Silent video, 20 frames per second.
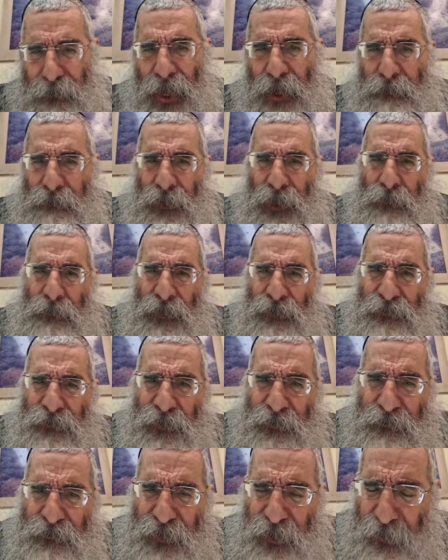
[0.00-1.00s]
Maybe
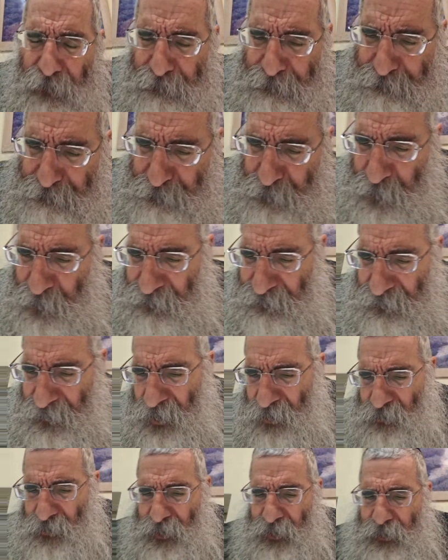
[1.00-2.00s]

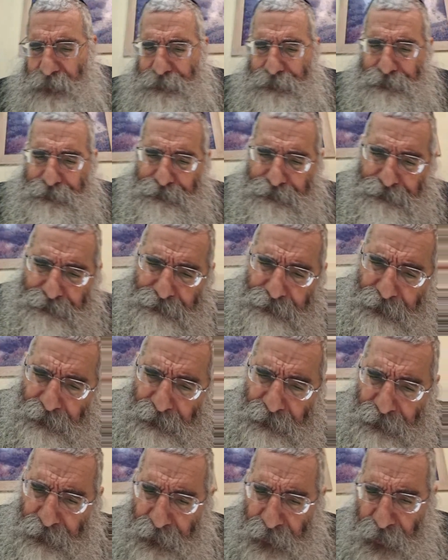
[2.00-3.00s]
50. Okay.
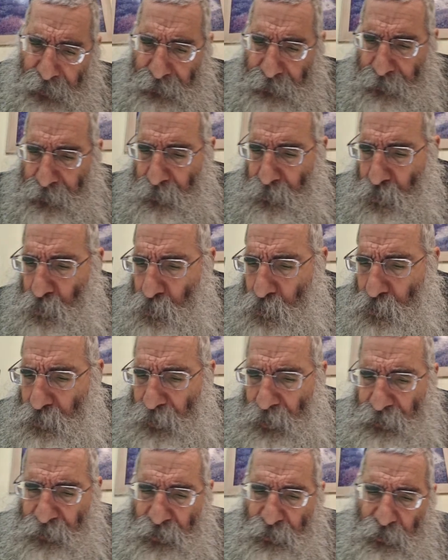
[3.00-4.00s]

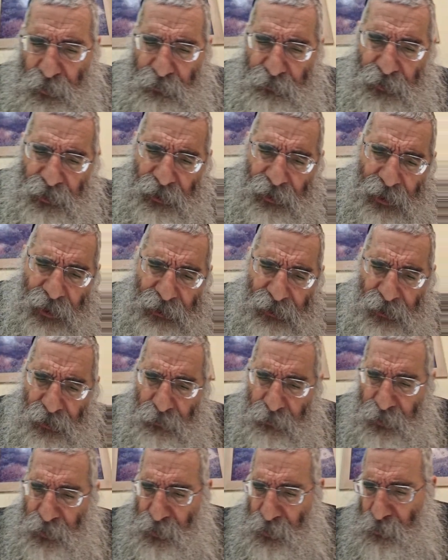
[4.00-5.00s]
I just want to read the last
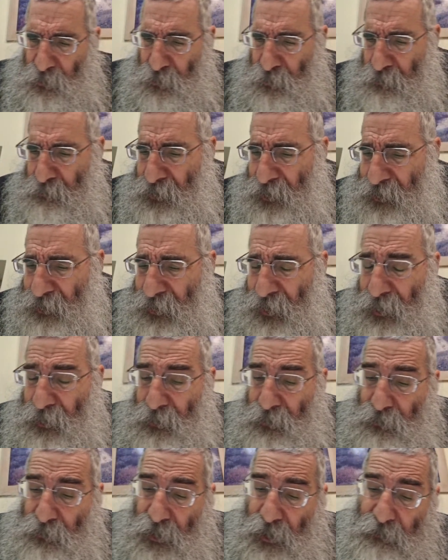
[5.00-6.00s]
thing we saw. Hu b'chdei
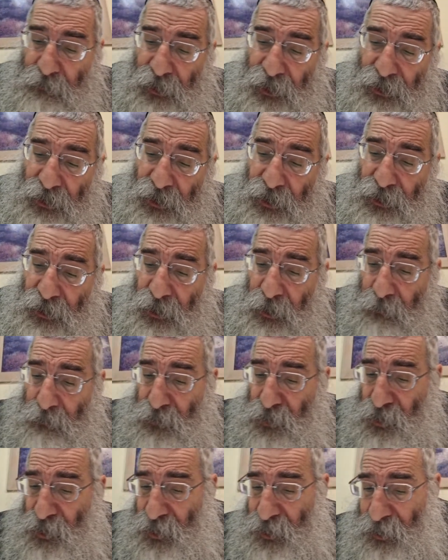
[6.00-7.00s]
l'ramez, this
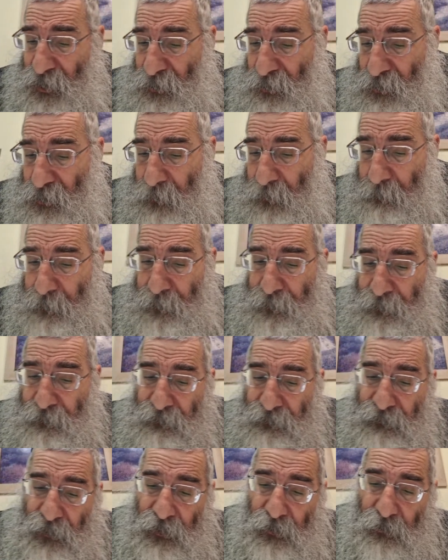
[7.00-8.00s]
comes to hint.
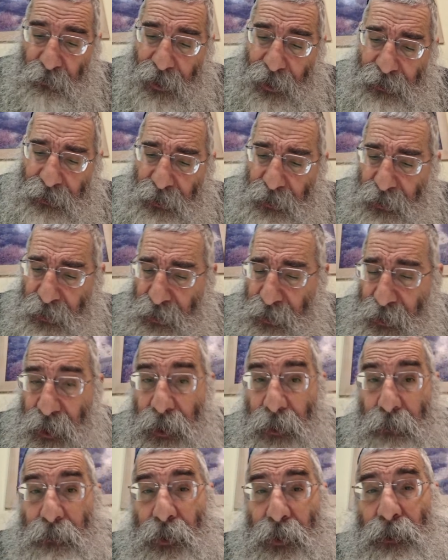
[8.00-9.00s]
Why does it
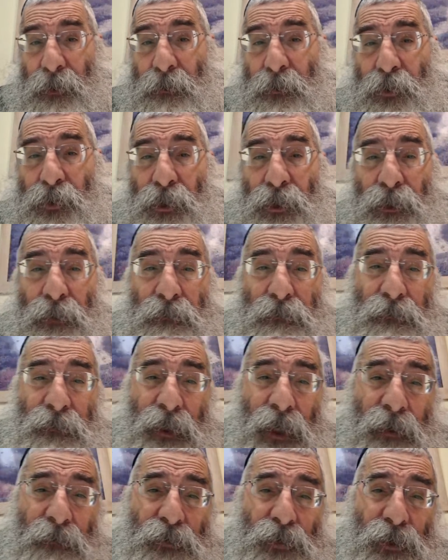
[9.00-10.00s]
say, Poda besholom
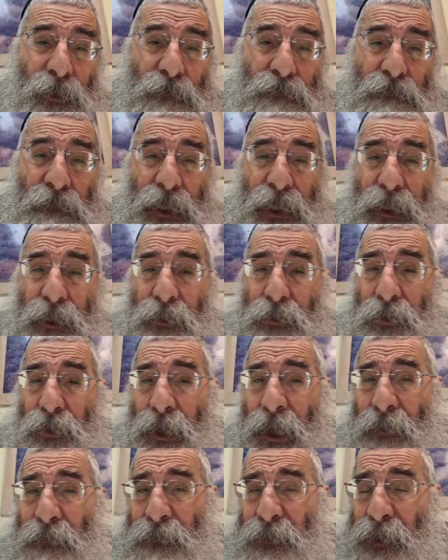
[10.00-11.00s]
nafshi mi
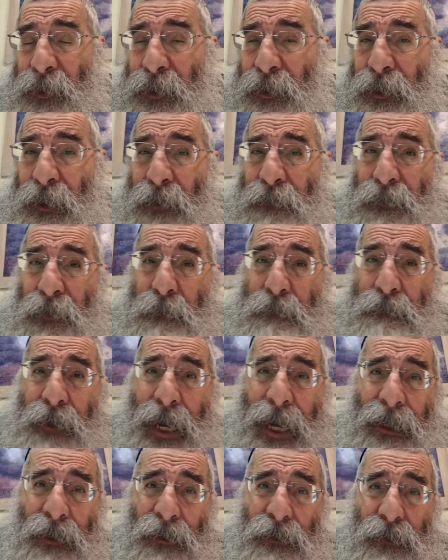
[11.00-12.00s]
kravli, that I have a
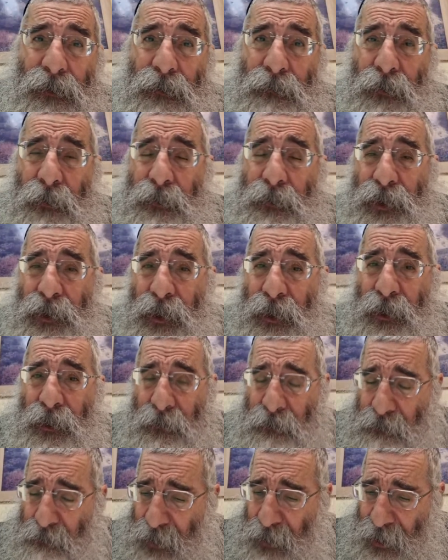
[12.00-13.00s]
battle? The Rabbi is saying
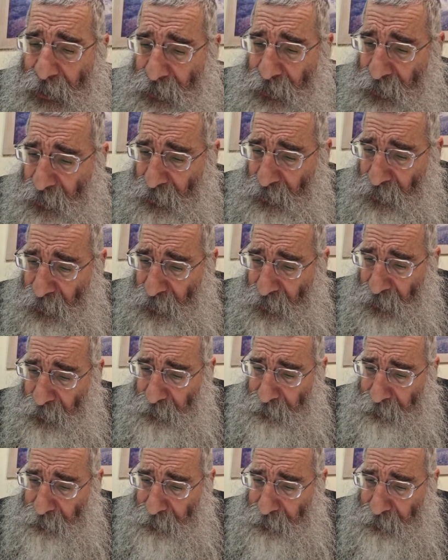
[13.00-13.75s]
this amazing thing.